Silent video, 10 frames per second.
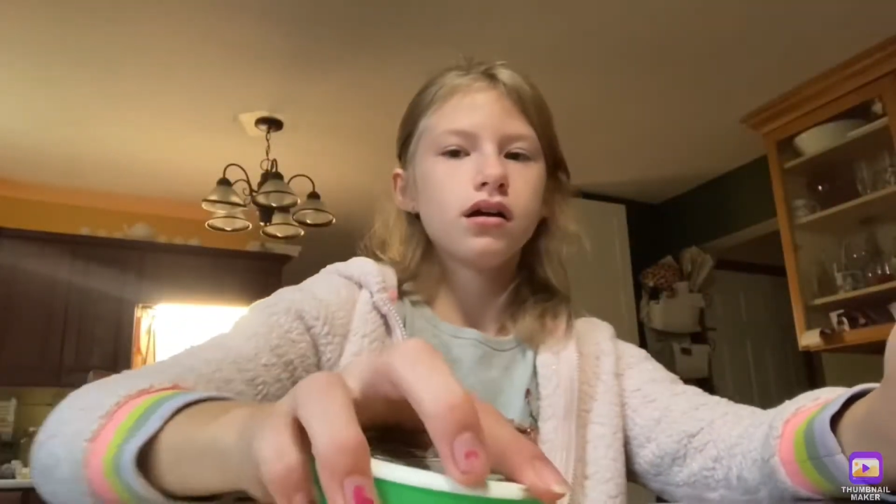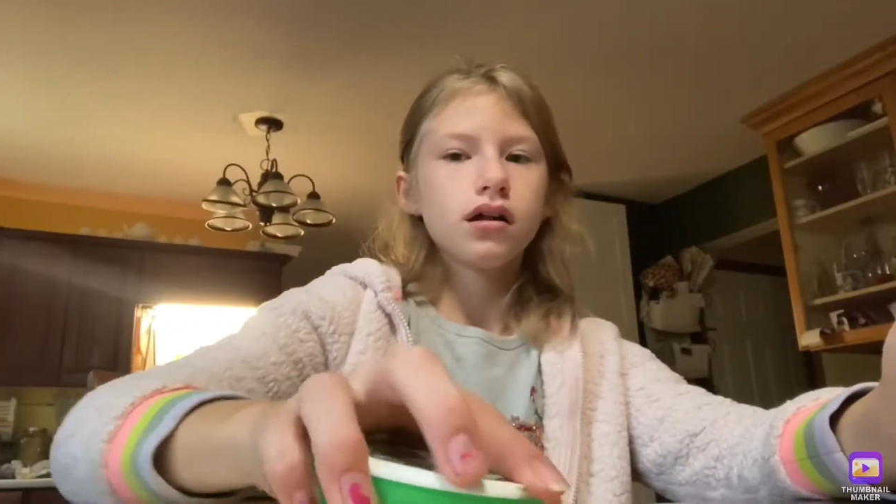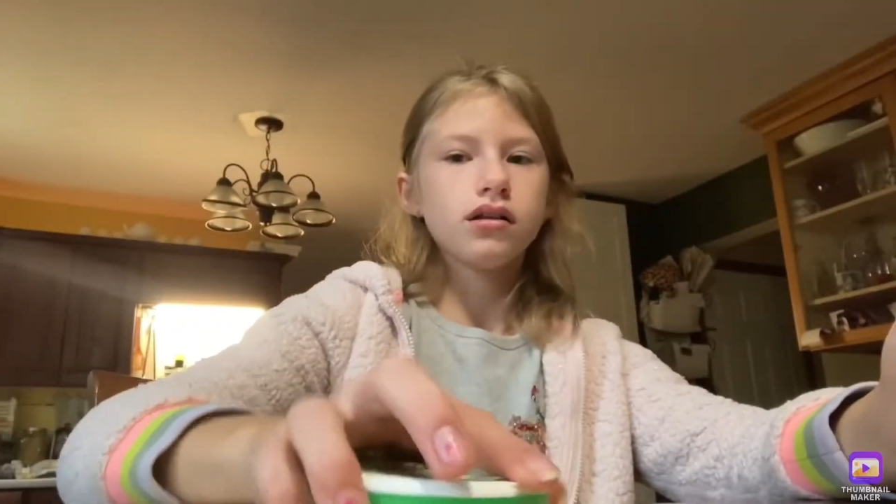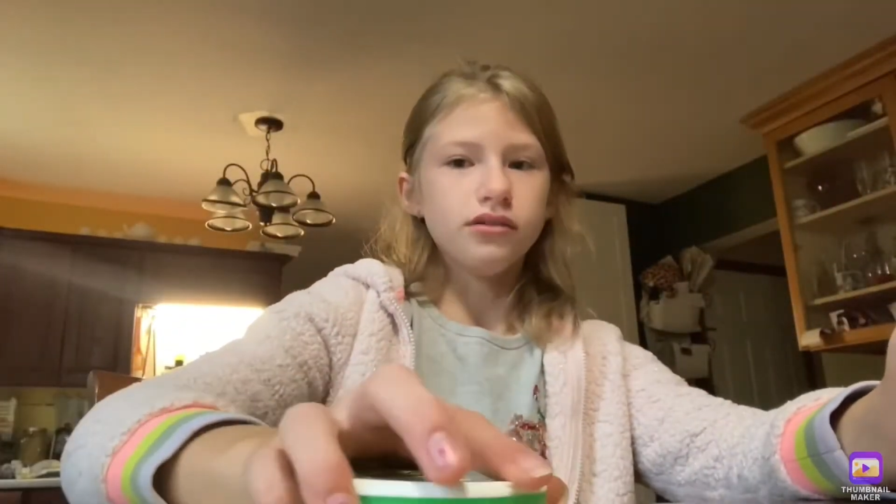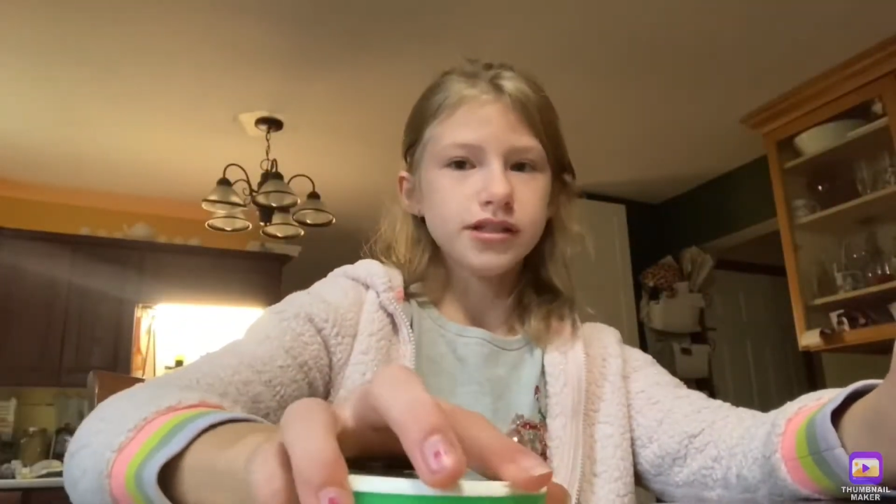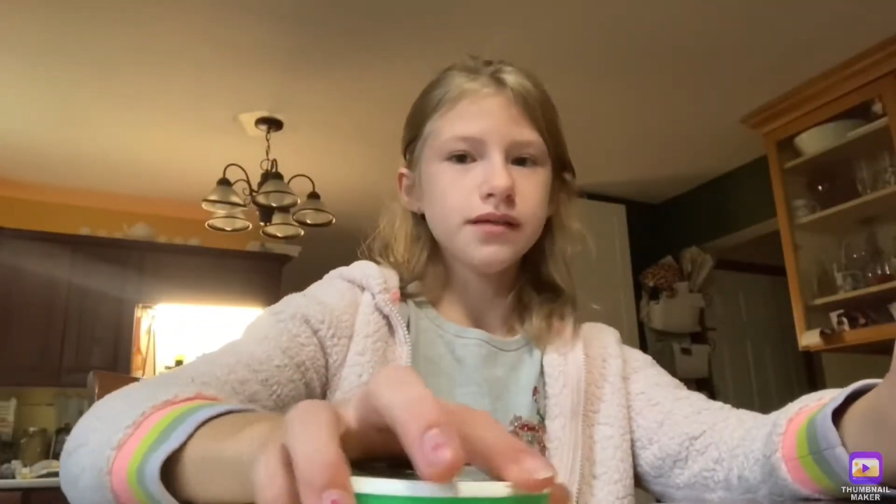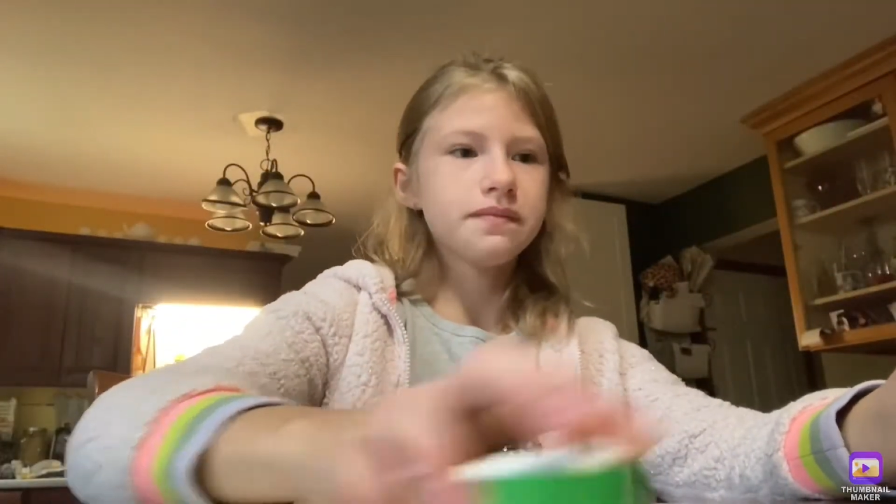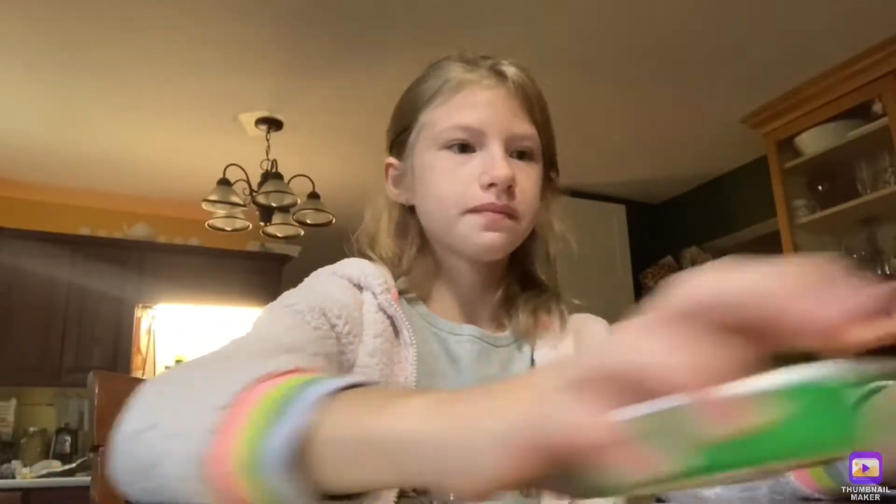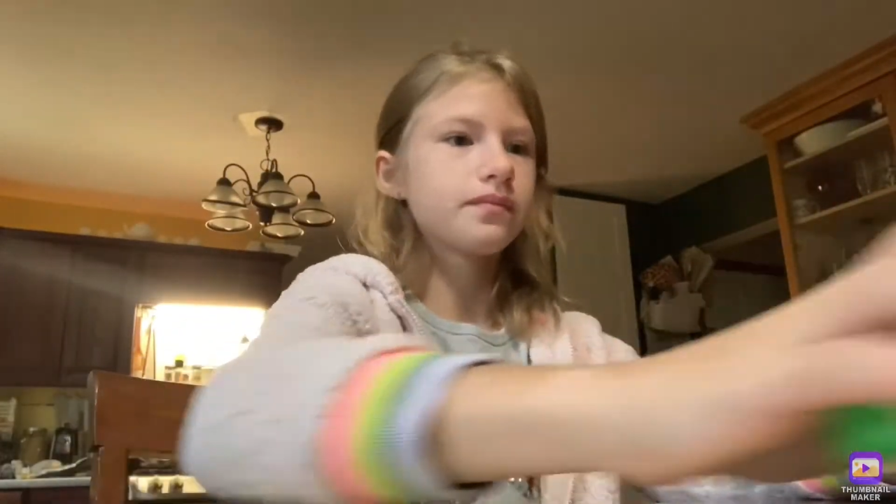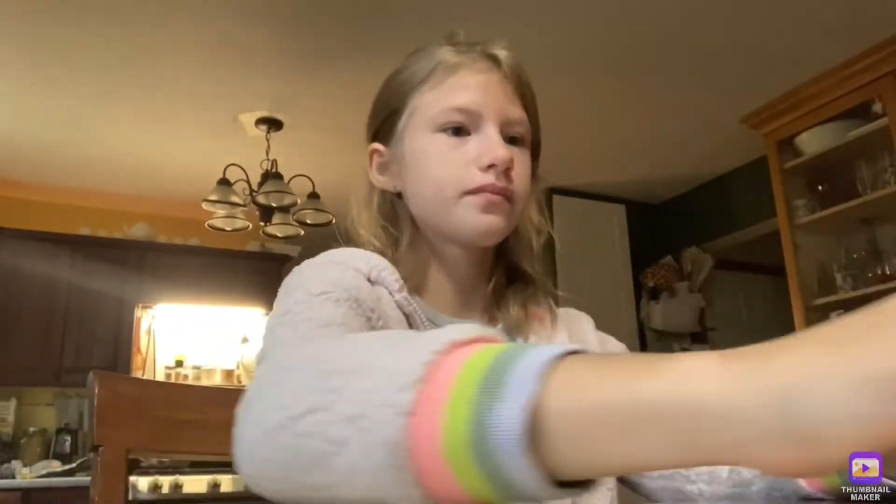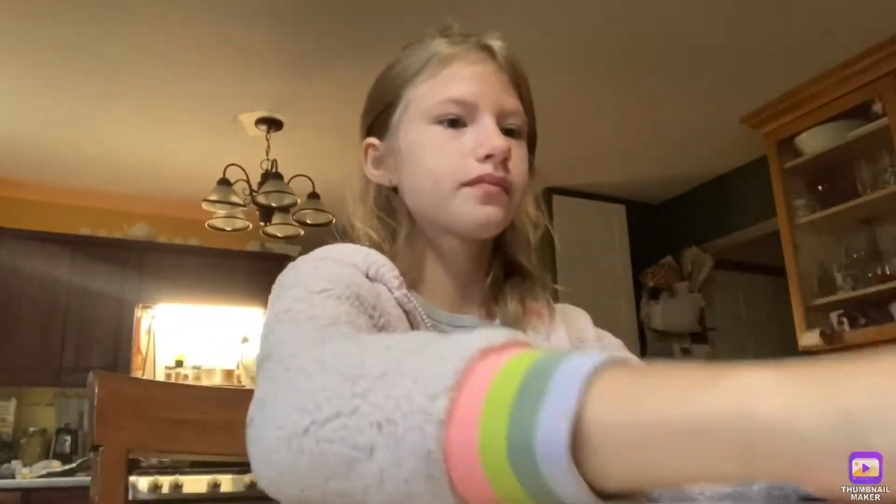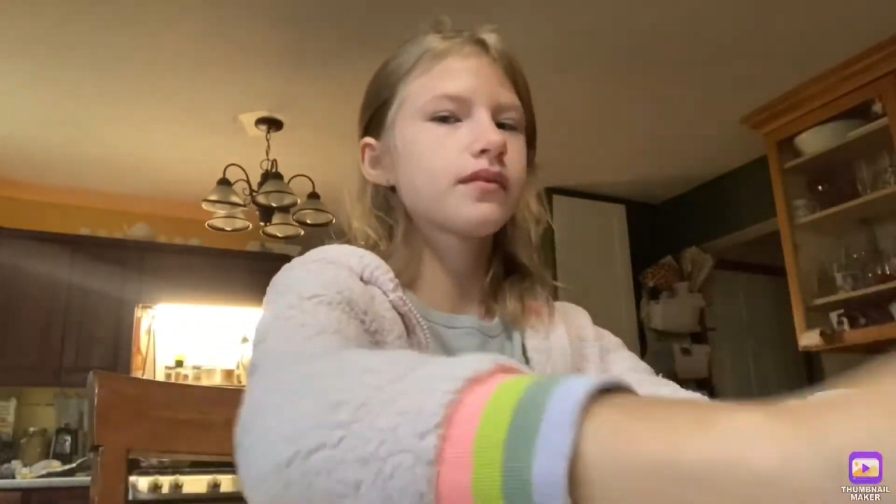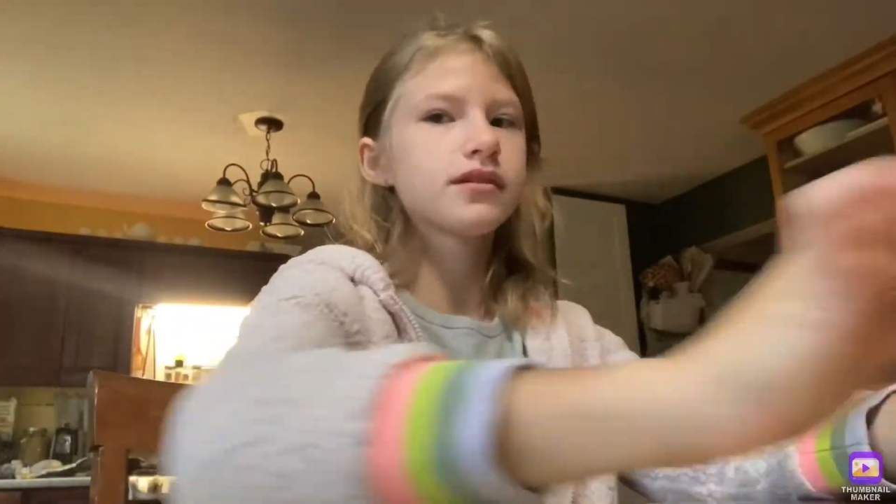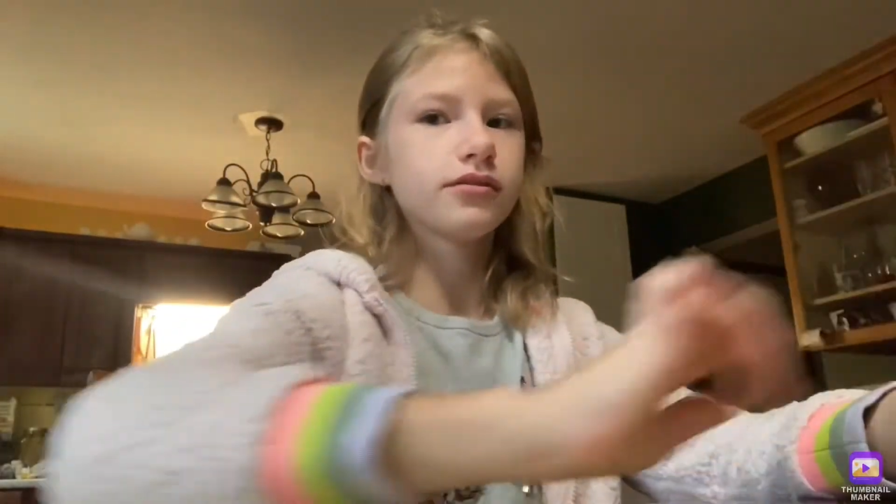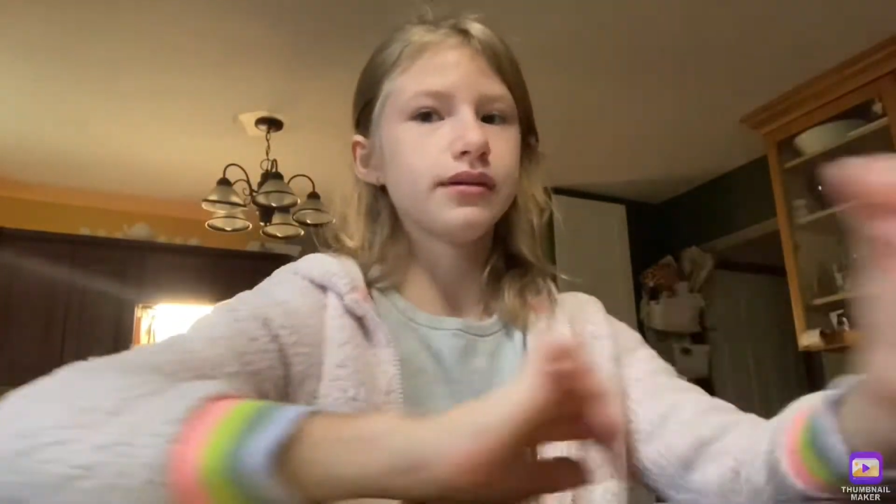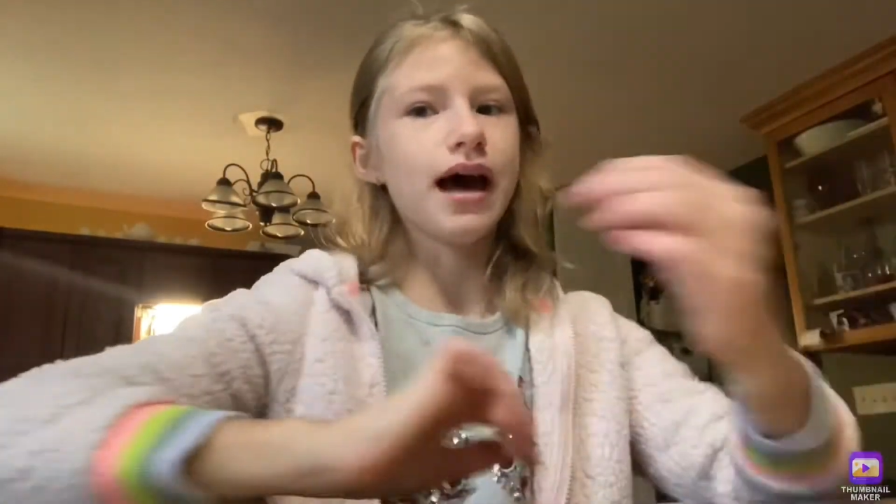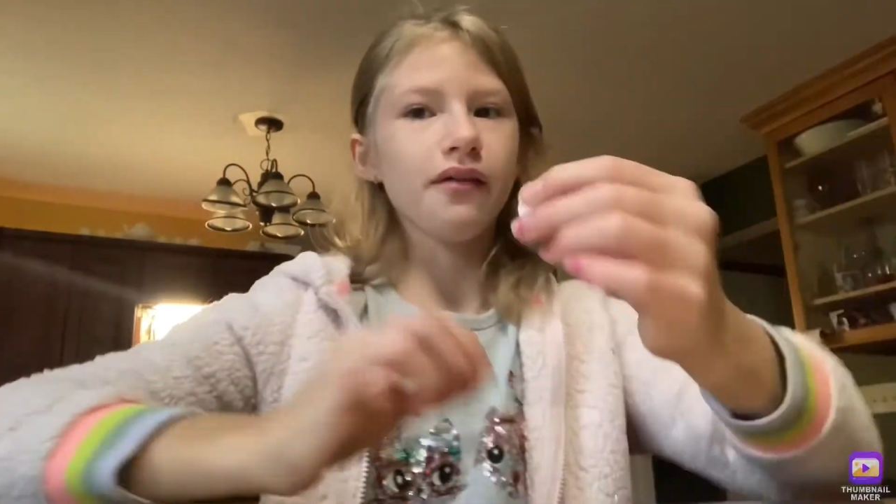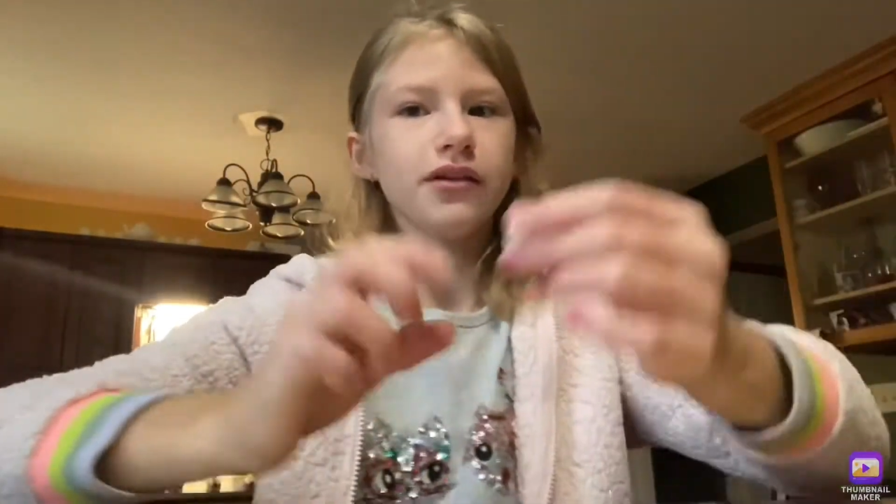Close it. So now